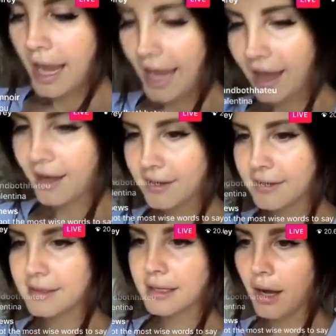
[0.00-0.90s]

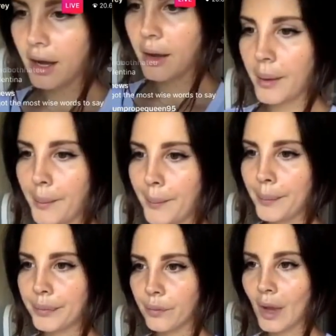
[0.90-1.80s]
And um,
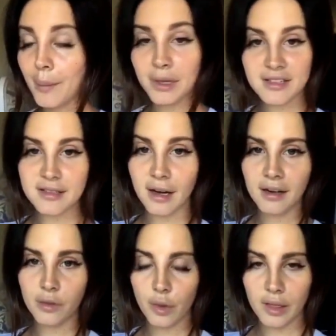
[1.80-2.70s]
I'm going to start
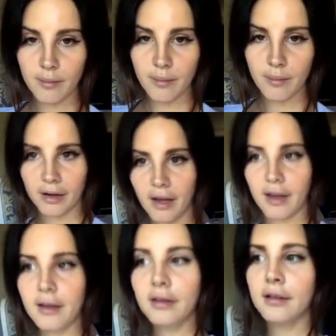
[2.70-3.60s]
in North
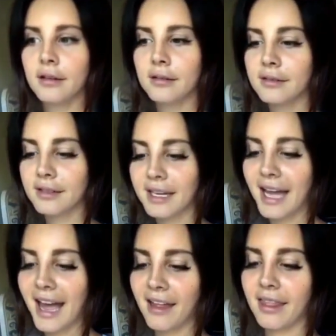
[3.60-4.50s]
America
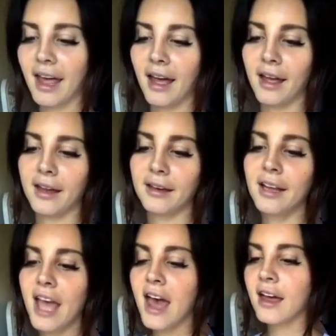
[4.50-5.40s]
and then
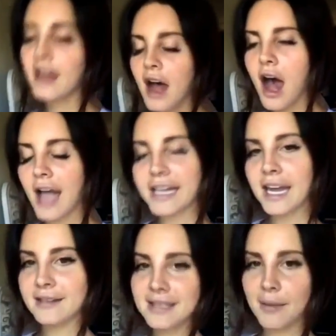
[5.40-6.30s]
I
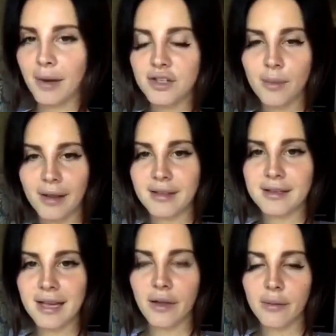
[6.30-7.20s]
can't say much about the
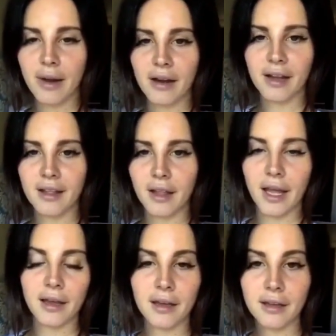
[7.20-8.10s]
South American
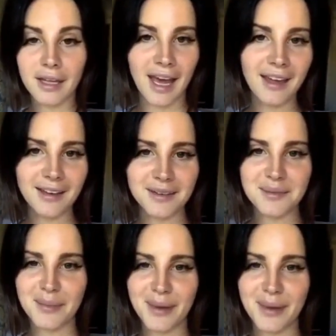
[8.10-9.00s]
leg yet,
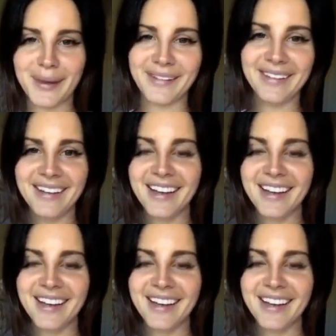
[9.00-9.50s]
but I will